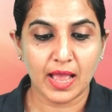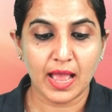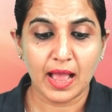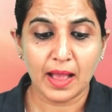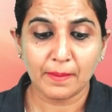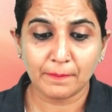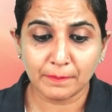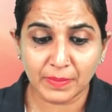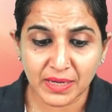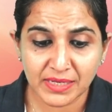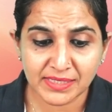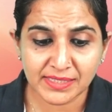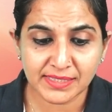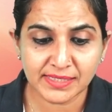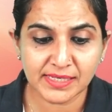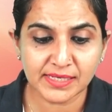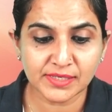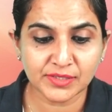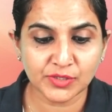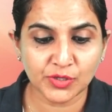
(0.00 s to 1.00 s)
Must
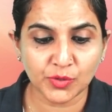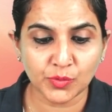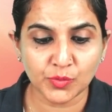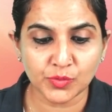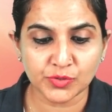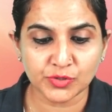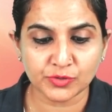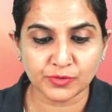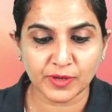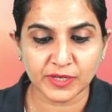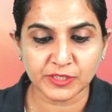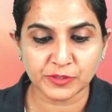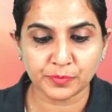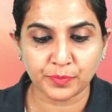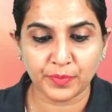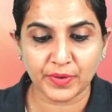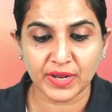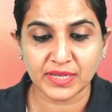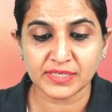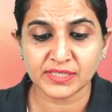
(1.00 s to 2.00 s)
is used to
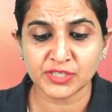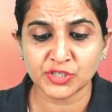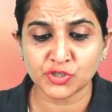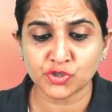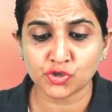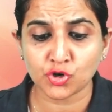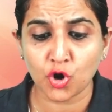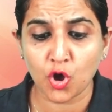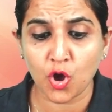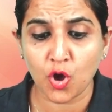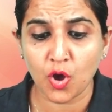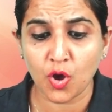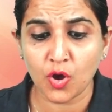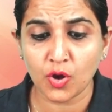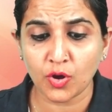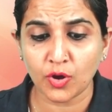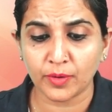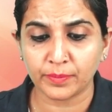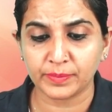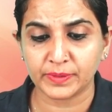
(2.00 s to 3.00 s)
express strong
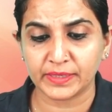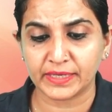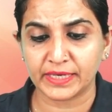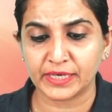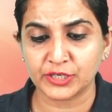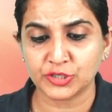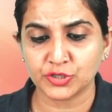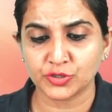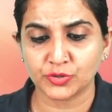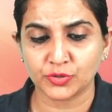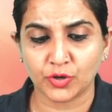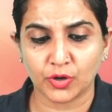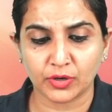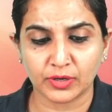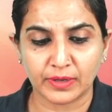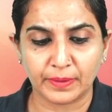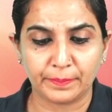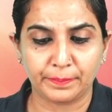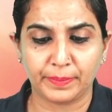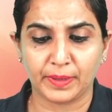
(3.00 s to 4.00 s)
obligation or
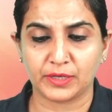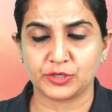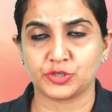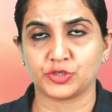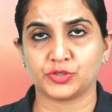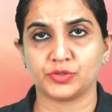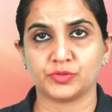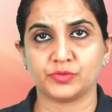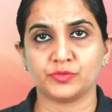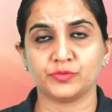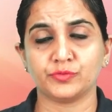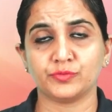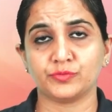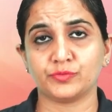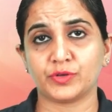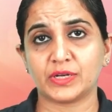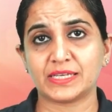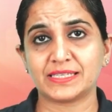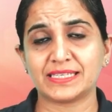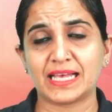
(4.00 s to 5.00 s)
compulsion. For
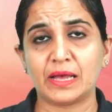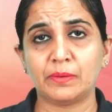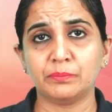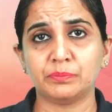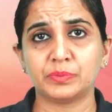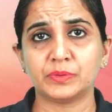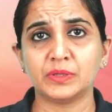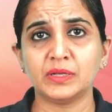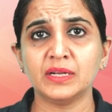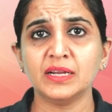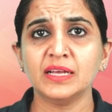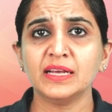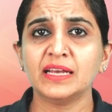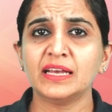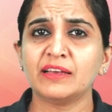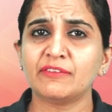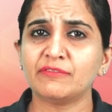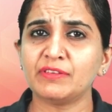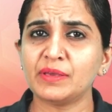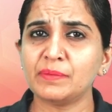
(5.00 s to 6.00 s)
example,
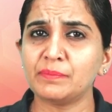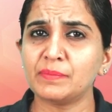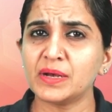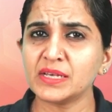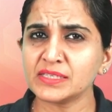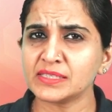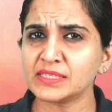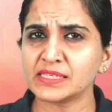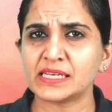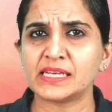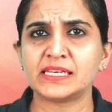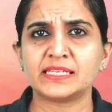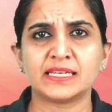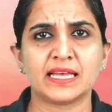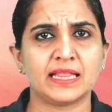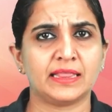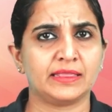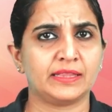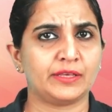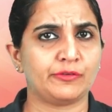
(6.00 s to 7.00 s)
we must eat
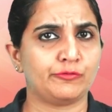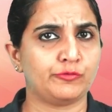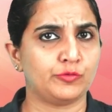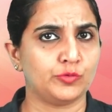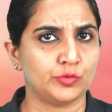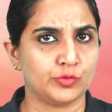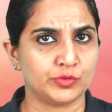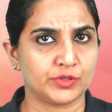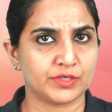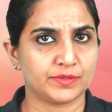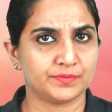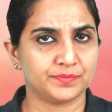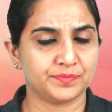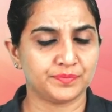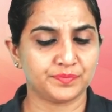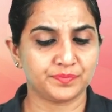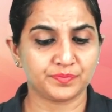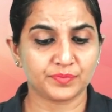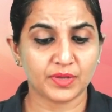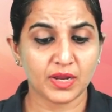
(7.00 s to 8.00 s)
healthy food.
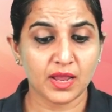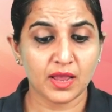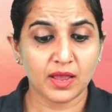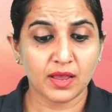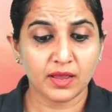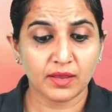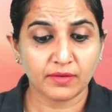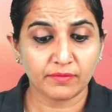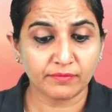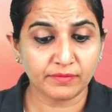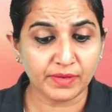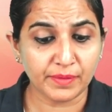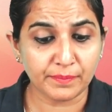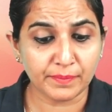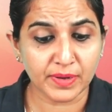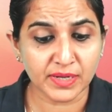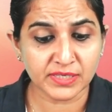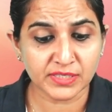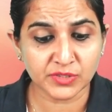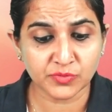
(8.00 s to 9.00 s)
We
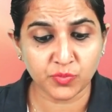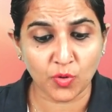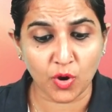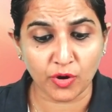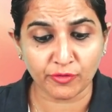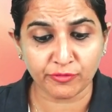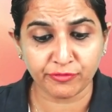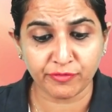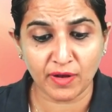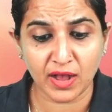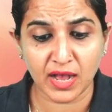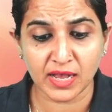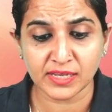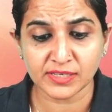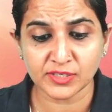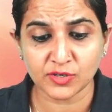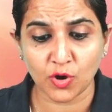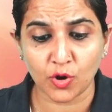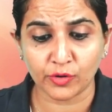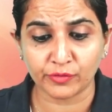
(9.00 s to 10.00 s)
must walk fast
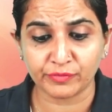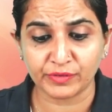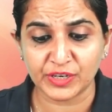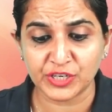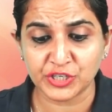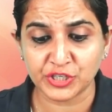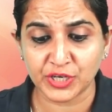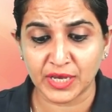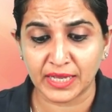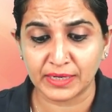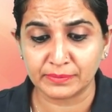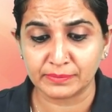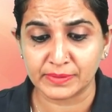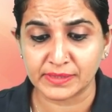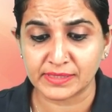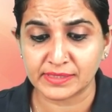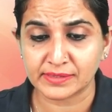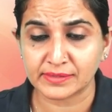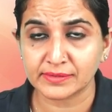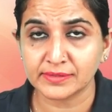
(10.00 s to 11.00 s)
or we shall miss
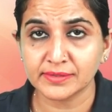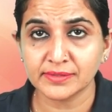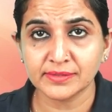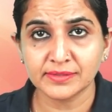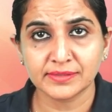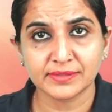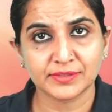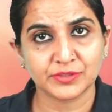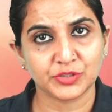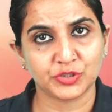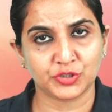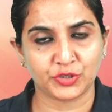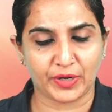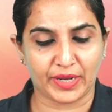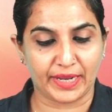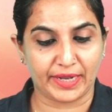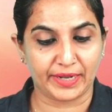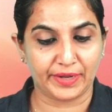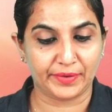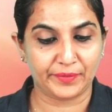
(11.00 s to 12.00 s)
the train.